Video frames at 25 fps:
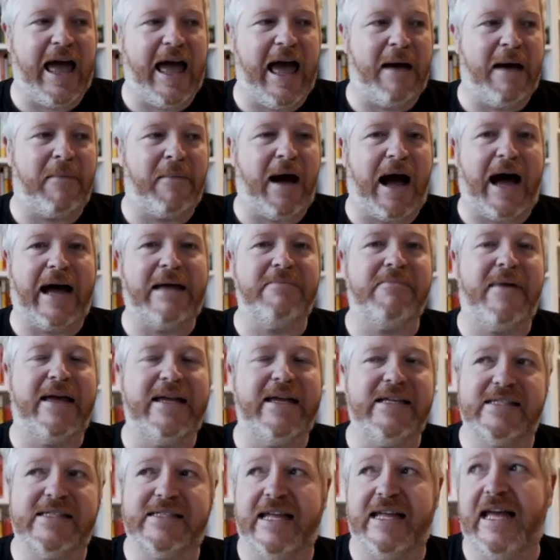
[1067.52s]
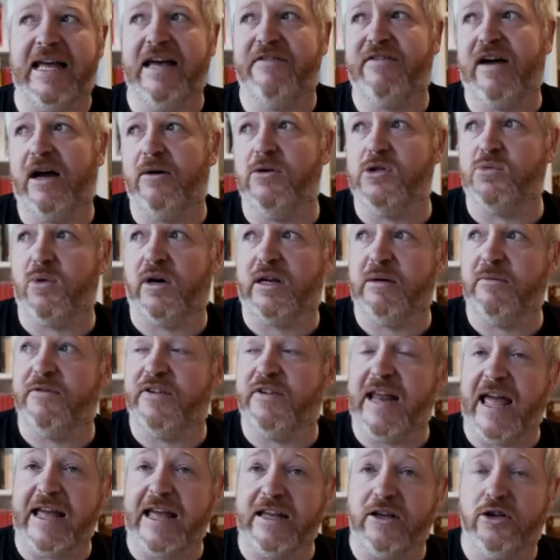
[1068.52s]
Um, I might say if I was working
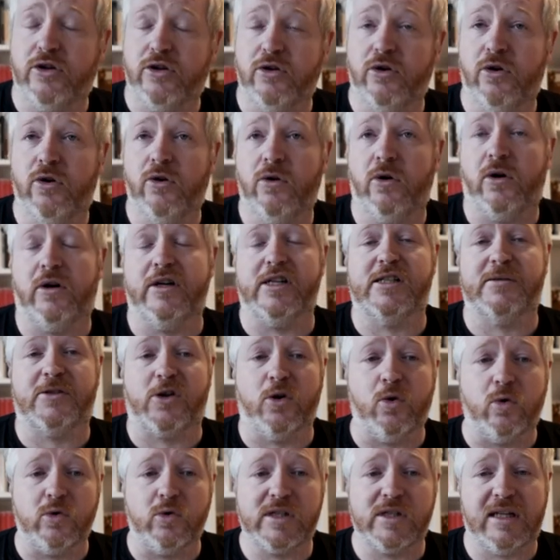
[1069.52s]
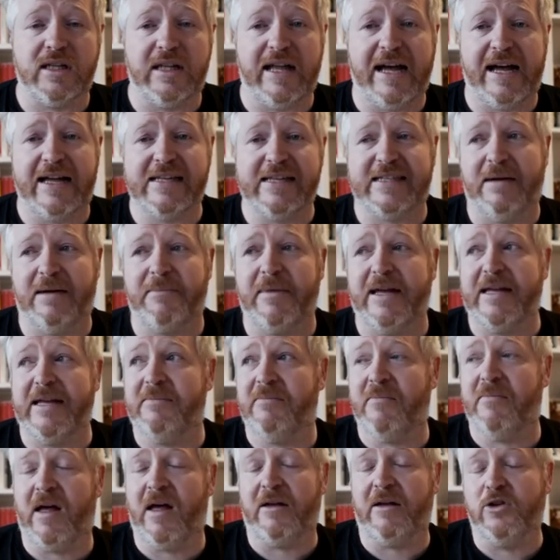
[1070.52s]
for an N Q or a schools class, I might,